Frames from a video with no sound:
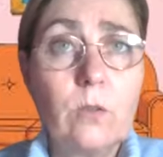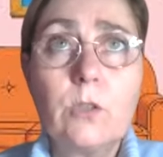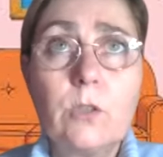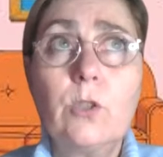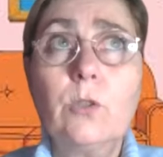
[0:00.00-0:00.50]

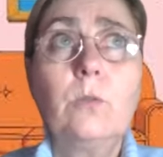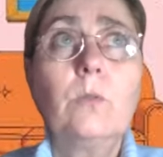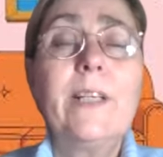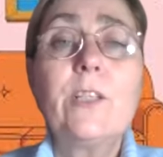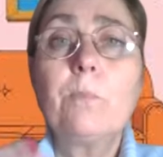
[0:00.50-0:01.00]
or
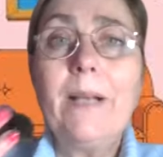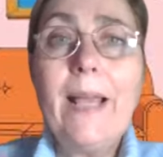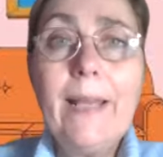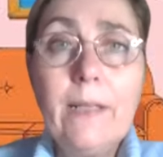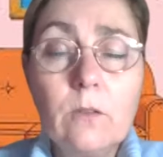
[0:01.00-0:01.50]
to
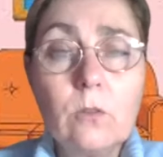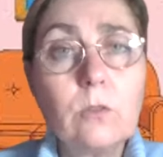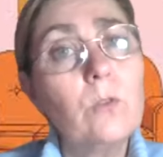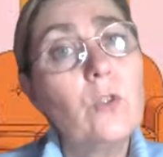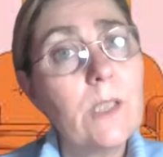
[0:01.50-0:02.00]
explain or
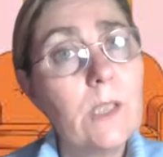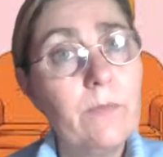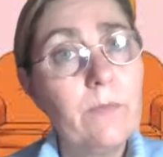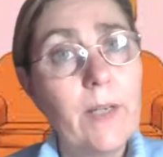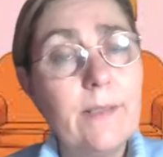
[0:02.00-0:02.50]
to
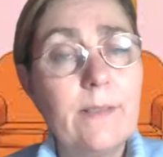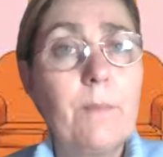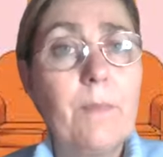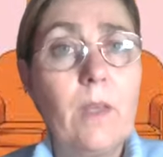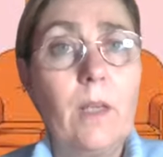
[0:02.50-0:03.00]
justify
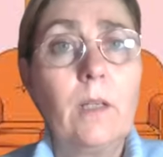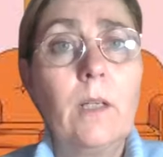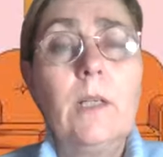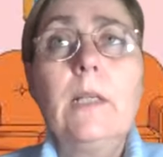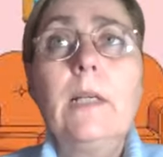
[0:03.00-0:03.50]
something.
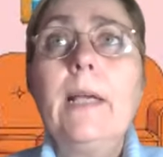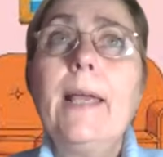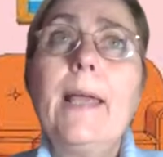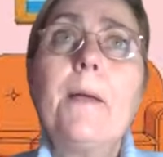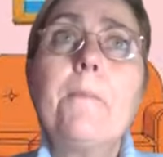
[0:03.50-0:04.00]

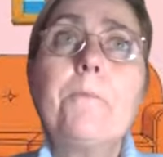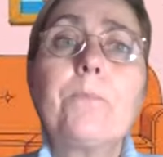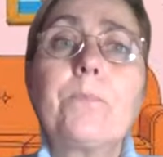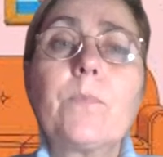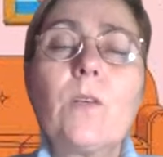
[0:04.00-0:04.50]

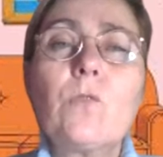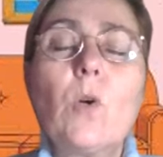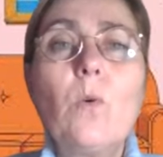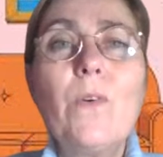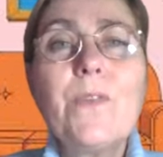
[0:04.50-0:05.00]

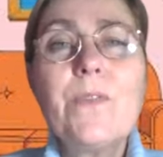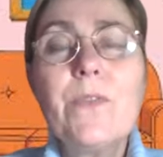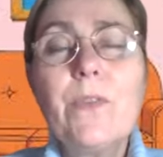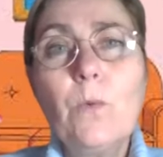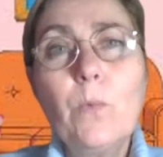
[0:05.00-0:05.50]
So
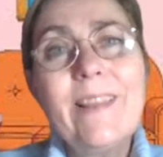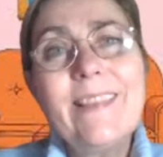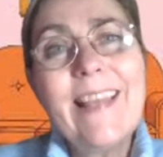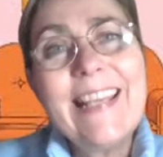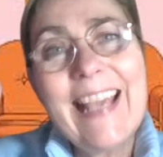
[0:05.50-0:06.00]

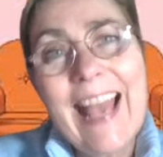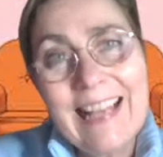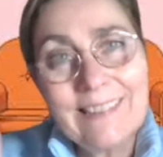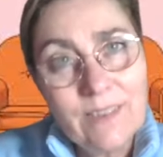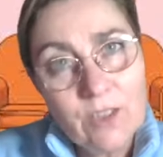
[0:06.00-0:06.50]
when they
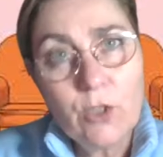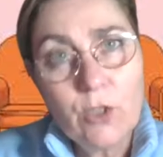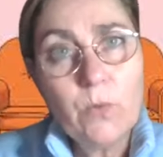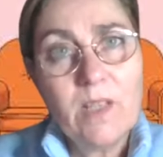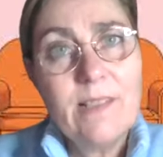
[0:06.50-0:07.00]
can
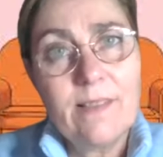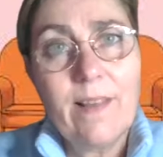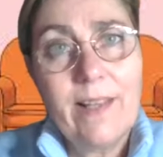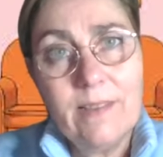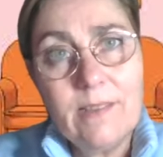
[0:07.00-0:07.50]
do these
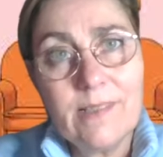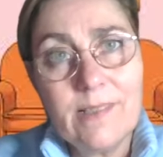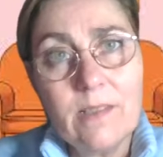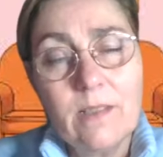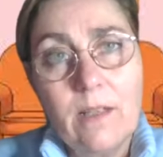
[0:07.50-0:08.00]

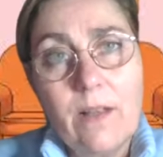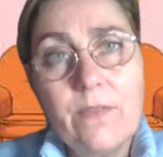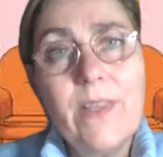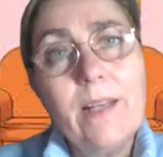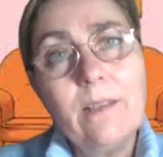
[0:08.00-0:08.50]
things,
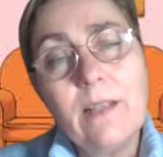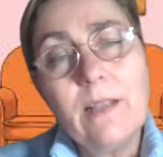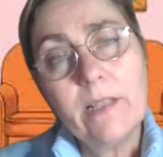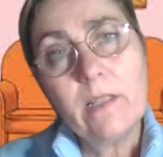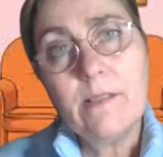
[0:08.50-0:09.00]
then
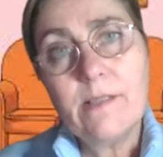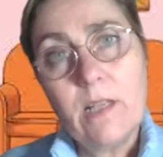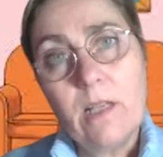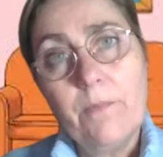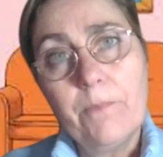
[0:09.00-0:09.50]
I can
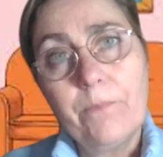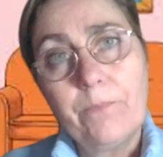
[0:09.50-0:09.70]
see